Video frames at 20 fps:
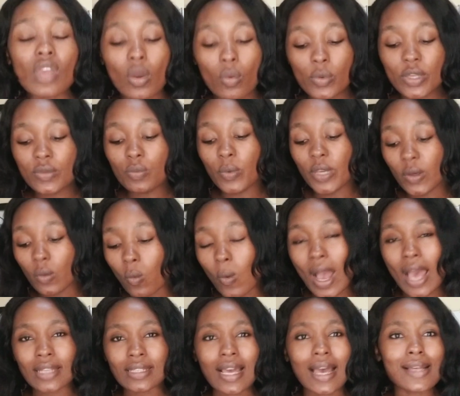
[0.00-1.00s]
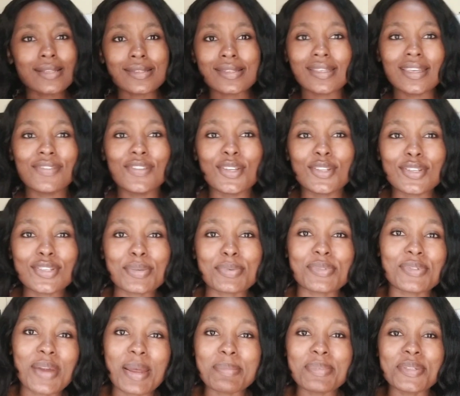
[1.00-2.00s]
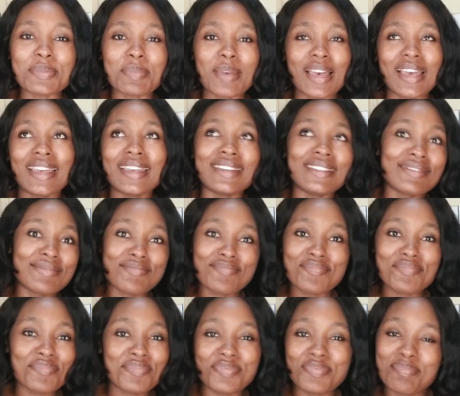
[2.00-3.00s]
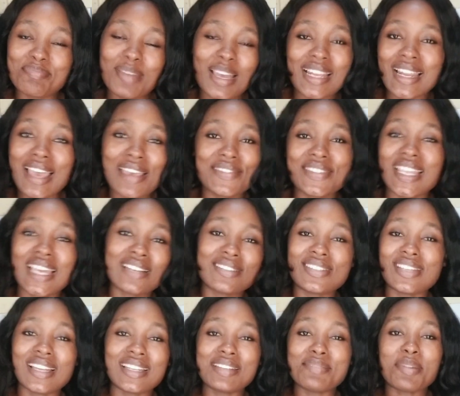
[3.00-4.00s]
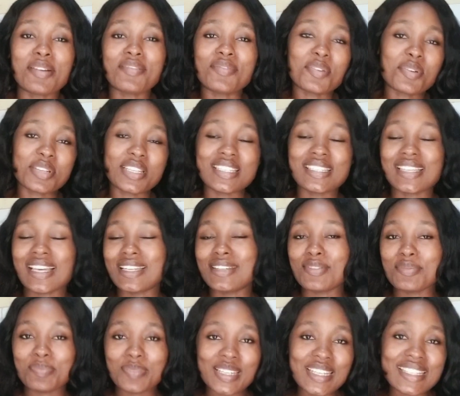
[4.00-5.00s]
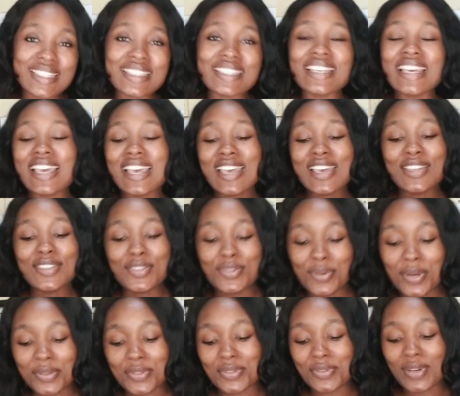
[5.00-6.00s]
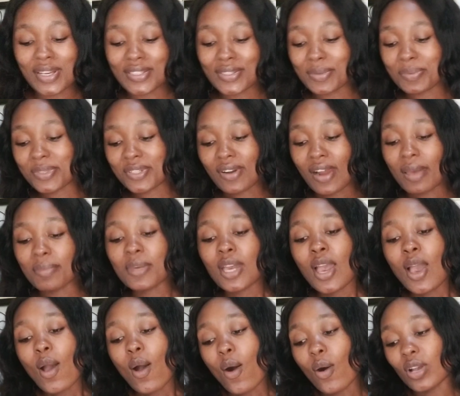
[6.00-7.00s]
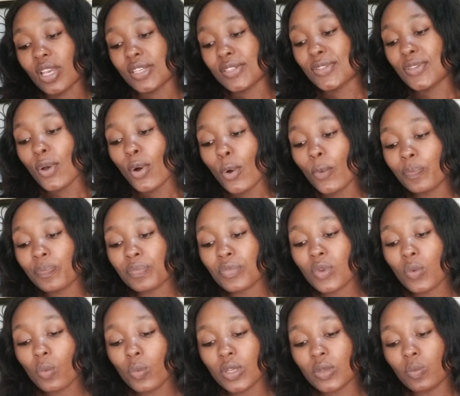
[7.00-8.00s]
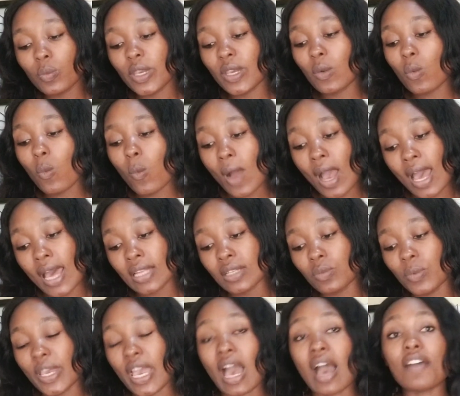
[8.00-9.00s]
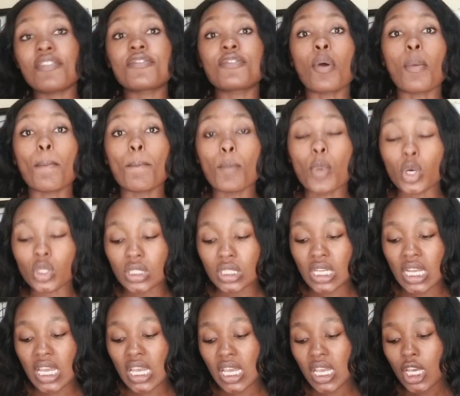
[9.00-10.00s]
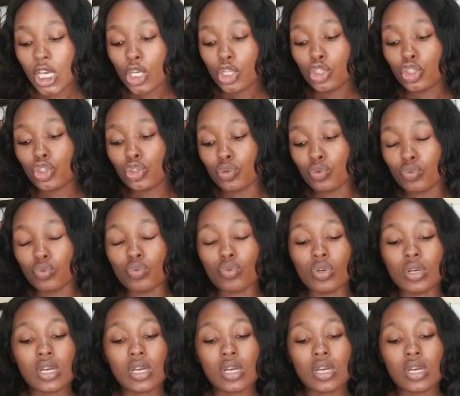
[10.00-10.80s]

with week 1, and if you're not subscribed to my lifestyle channel, my vlogging channel, please do well to go and subscribe. Okay, so with week 1 we have from Monday to